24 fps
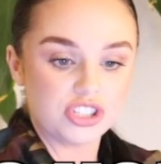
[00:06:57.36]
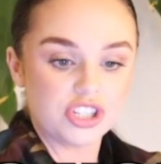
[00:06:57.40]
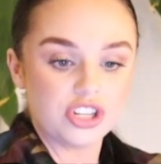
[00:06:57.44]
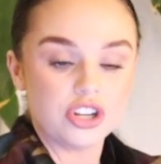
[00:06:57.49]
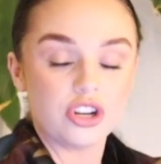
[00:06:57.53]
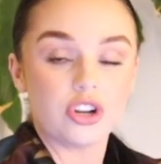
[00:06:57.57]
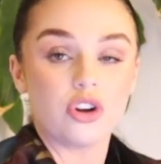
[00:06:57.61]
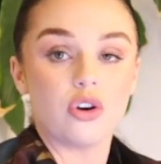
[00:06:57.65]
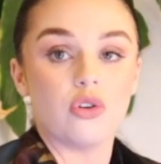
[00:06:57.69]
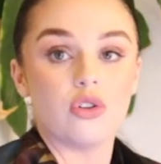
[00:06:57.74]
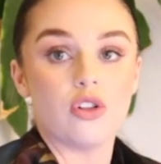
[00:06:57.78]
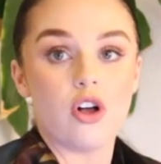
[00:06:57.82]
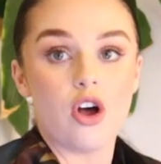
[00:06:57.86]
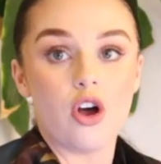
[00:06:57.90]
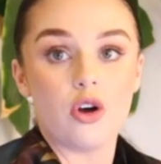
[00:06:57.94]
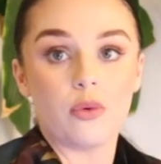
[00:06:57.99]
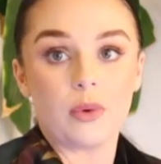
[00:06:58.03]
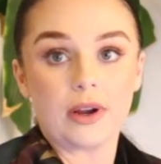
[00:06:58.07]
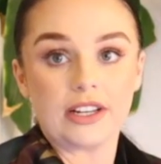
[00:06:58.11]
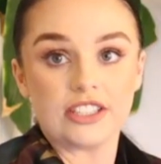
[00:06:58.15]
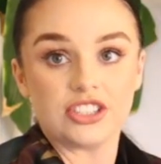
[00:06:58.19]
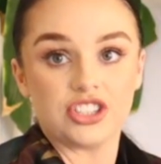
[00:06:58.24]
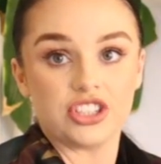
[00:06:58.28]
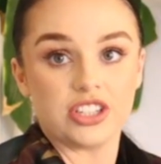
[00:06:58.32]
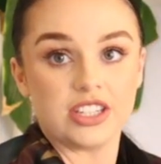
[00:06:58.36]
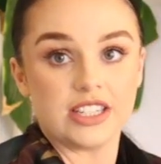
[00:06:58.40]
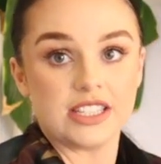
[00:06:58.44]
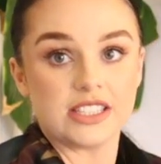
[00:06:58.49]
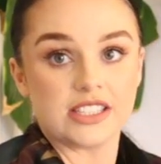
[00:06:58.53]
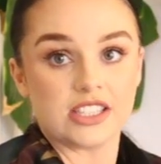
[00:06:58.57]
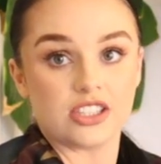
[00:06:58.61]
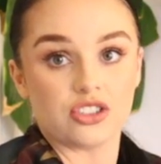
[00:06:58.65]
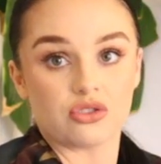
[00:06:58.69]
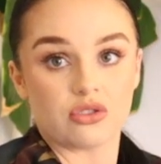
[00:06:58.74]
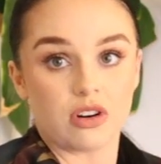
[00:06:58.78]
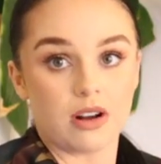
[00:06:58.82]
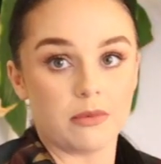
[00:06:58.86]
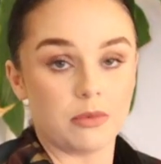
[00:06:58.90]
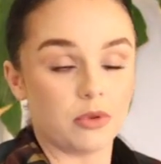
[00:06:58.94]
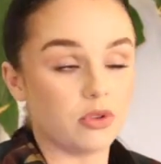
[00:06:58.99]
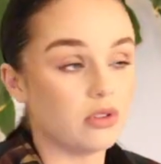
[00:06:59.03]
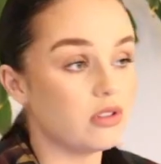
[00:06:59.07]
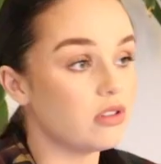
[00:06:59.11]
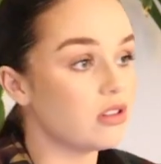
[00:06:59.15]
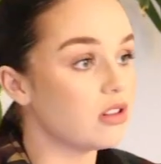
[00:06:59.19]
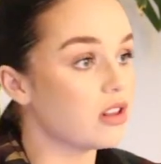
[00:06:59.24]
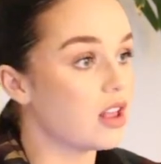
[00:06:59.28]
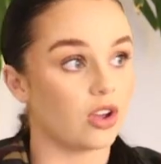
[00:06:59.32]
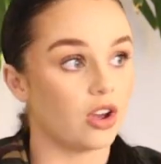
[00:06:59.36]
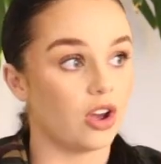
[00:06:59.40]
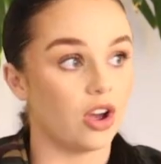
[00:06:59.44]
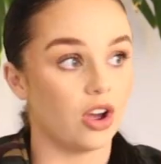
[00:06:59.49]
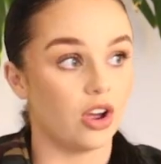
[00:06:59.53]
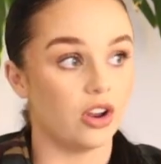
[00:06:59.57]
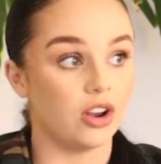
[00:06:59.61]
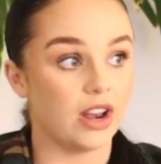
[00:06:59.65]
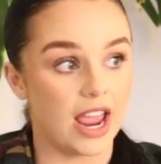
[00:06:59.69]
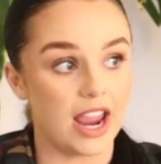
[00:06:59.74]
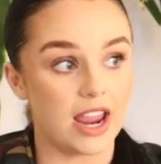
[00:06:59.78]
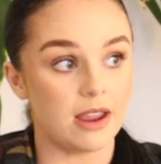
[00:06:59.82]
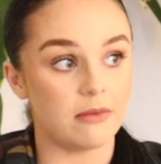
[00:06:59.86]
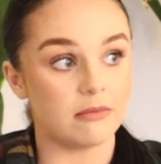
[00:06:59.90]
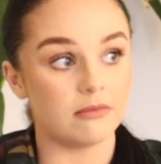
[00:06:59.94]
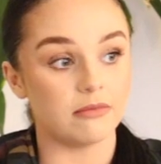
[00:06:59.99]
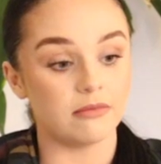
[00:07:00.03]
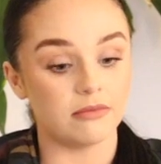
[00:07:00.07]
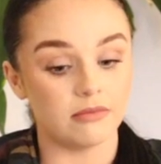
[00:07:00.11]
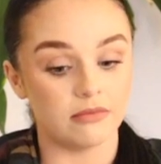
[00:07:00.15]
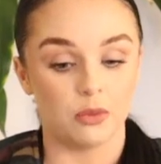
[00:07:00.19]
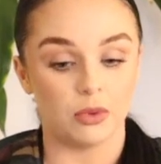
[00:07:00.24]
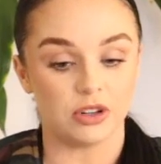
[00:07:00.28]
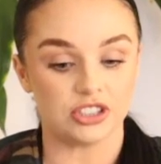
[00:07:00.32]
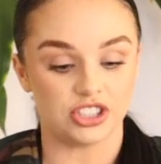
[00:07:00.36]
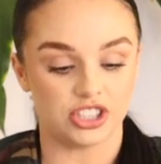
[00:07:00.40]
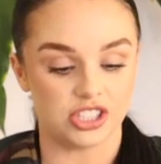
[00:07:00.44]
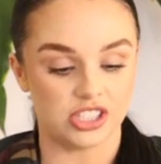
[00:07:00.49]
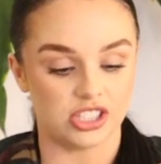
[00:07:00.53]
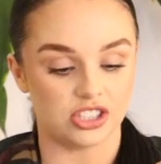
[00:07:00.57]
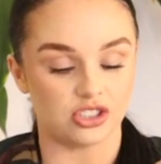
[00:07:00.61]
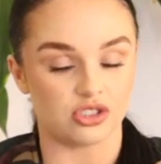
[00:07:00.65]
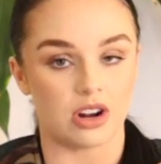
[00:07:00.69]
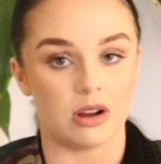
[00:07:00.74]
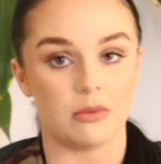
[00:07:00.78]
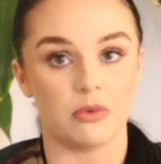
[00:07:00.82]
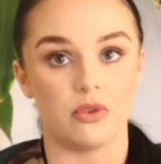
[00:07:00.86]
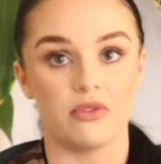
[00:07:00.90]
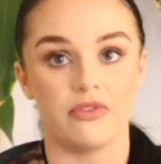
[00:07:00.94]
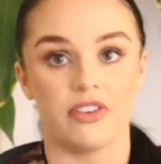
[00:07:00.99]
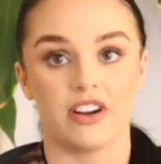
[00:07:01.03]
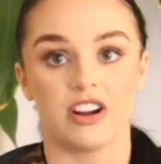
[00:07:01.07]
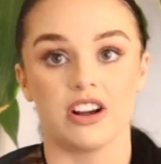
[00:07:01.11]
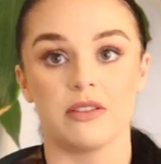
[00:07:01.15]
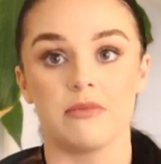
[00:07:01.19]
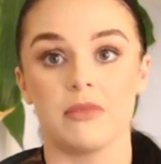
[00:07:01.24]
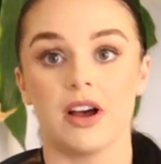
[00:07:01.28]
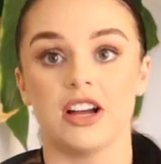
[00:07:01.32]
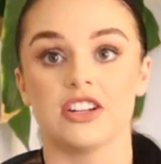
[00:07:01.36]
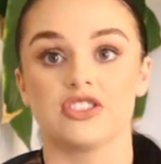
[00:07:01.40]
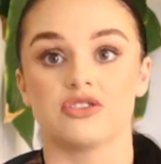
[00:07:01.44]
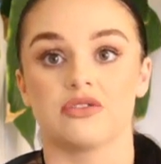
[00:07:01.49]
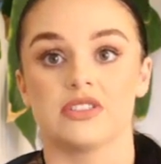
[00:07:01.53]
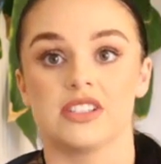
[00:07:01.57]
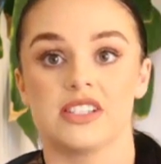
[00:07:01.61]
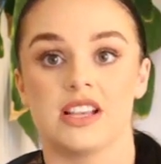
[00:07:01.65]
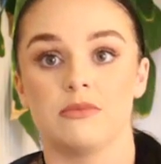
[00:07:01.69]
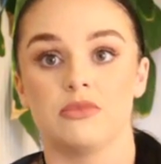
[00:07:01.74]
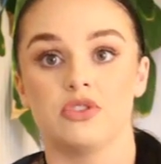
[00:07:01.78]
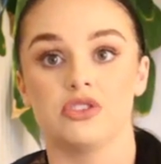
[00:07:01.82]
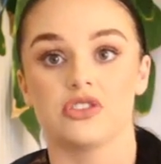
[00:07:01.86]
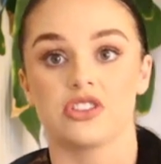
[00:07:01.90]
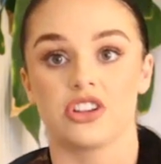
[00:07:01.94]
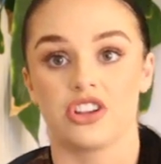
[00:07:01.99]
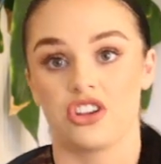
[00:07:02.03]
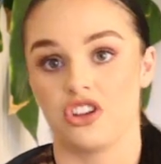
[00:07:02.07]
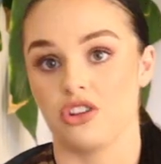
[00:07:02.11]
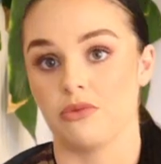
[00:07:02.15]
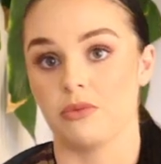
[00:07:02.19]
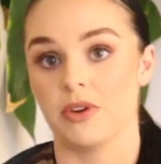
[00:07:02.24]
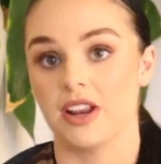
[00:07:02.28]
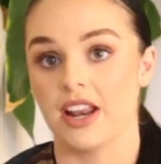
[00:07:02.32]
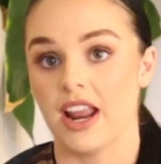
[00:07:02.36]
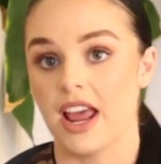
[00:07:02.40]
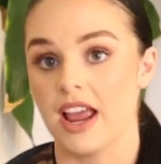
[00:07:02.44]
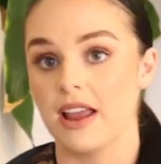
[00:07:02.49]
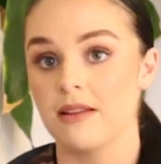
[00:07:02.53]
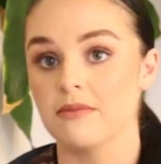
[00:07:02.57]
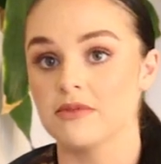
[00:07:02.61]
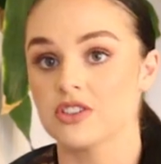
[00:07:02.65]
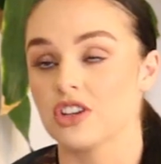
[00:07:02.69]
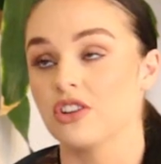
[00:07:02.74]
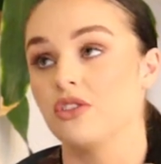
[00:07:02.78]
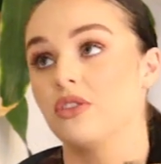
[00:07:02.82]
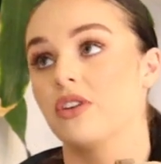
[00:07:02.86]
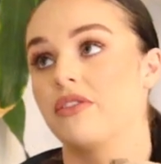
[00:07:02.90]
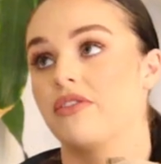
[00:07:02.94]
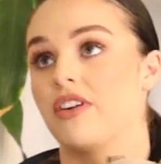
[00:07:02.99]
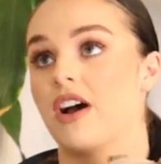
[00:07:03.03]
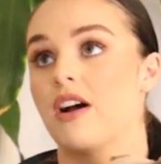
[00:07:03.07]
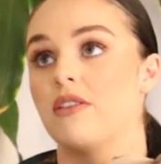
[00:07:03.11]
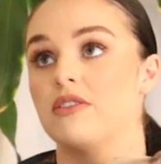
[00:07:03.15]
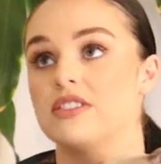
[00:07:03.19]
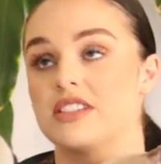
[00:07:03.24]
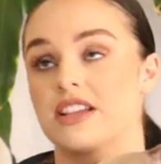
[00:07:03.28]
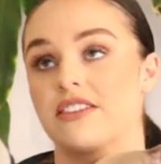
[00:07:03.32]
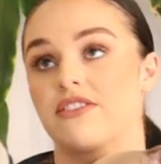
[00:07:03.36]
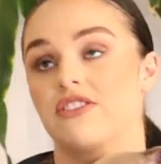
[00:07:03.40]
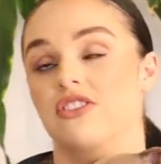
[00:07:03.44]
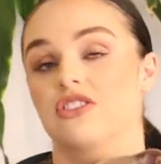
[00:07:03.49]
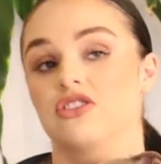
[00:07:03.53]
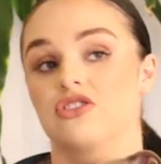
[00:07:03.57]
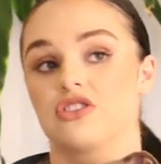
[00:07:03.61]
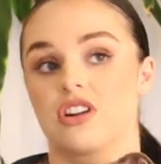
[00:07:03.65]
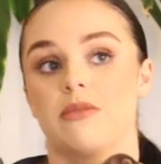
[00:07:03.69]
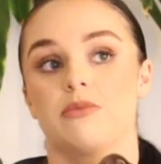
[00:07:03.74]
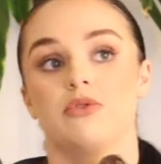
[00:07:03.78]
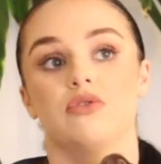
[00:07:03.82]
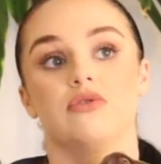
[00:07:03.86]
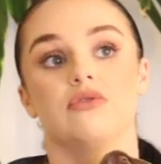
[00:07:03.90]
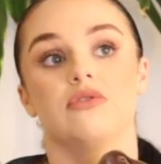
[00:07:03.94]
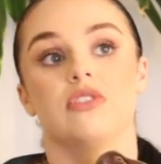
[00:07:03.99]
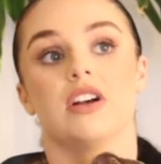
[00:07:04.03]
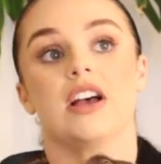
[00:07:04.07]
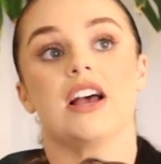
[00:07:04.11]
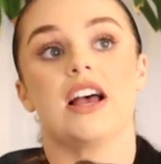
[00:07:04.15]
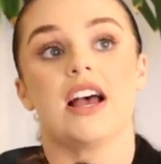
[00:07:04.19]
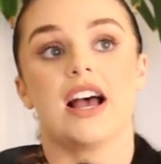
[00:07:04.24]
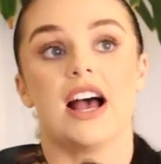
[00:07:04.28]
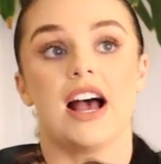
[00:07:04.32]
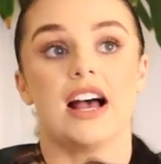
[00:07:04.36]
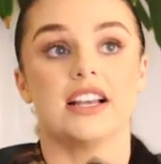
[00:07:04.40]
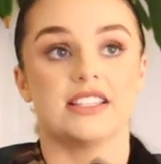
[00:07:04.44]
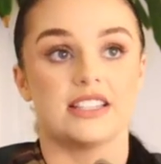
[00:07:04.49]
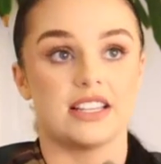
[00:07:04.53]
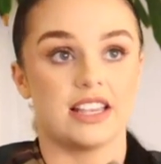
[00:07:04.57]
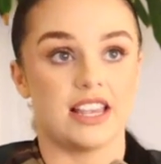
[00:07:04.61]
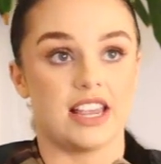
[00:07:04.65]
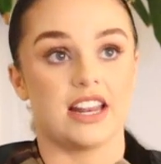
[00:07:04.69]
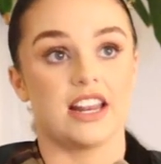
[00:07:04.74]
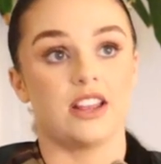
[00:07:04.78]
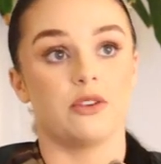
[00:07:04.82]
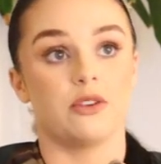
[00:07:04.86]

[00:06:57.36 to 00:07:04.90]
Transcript: do you call her when she is in trouble? Her name, when she's in trouble, very much resembles a human name. So if I was ever in trouble as a kid,